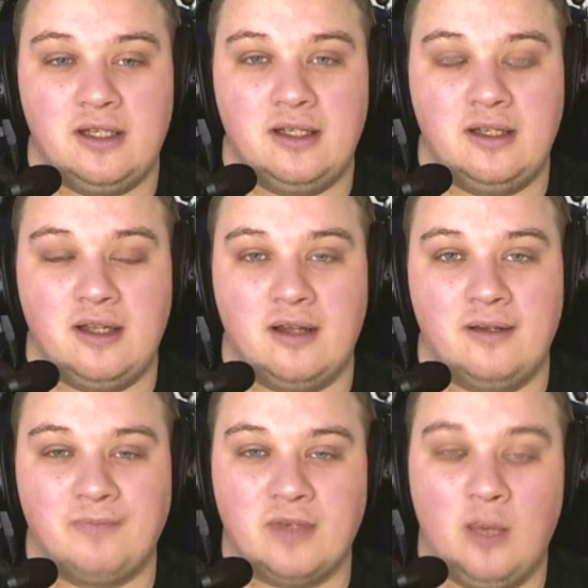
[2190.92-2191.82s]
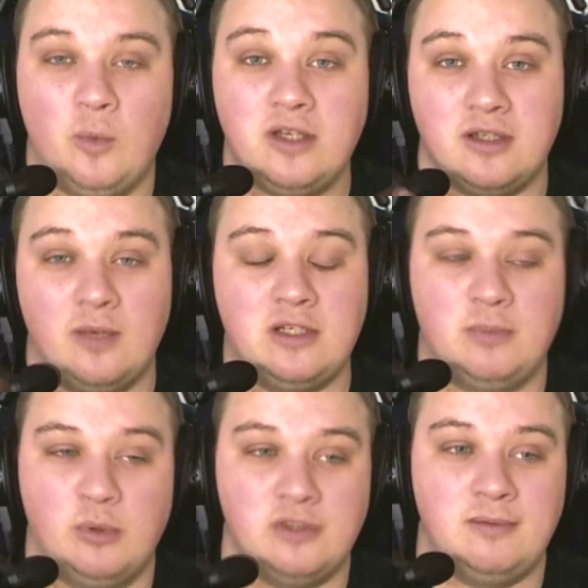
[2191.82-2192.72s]
I went to
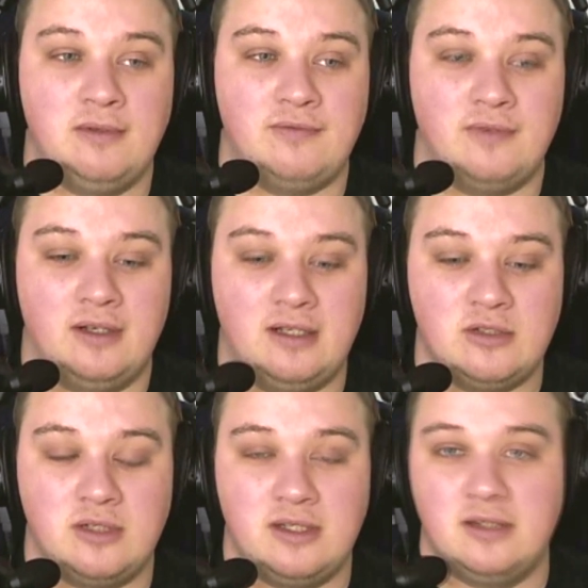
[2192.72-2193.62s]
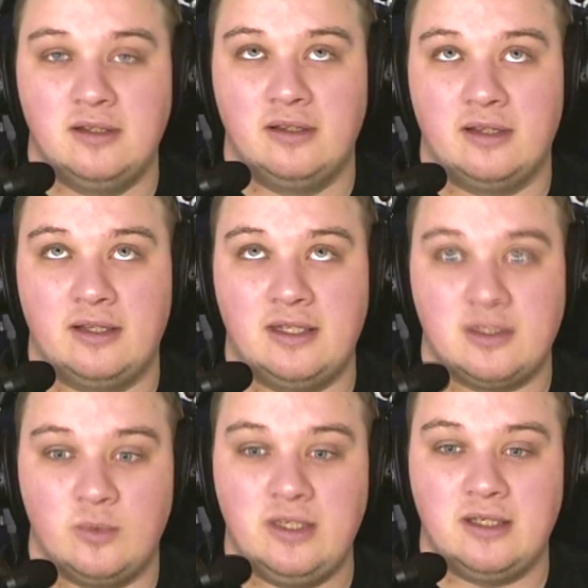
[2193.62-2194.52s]
Portsmouth literally
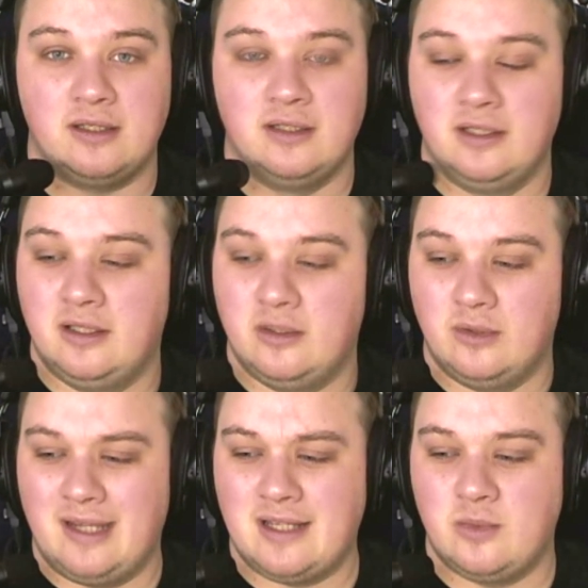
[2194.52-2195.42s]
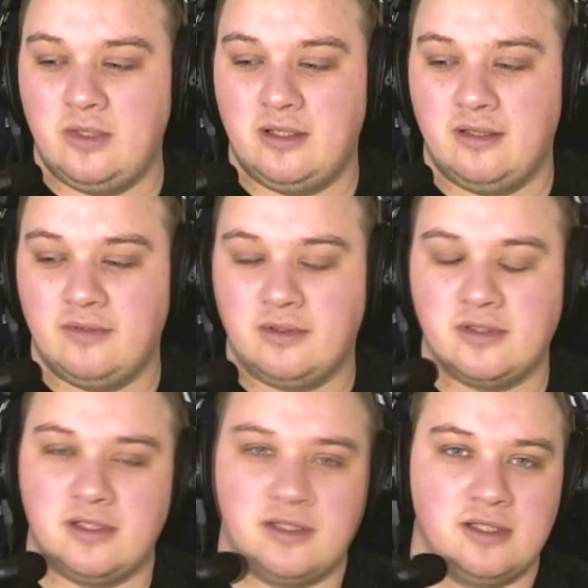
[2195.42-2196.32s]
this week, or last week even,
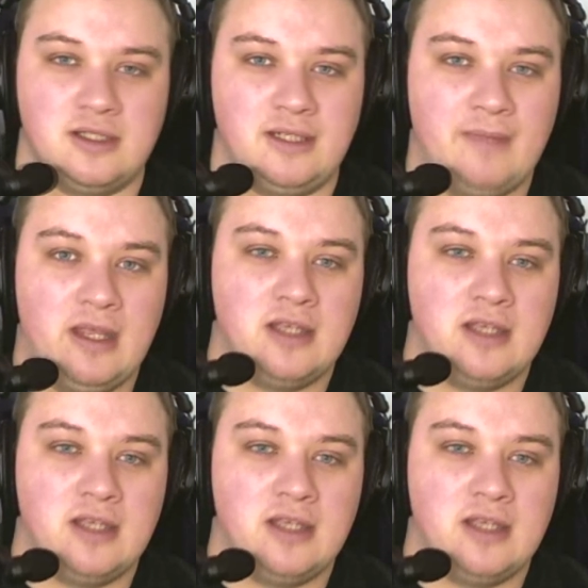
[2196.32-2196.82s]
because it's a Sunday.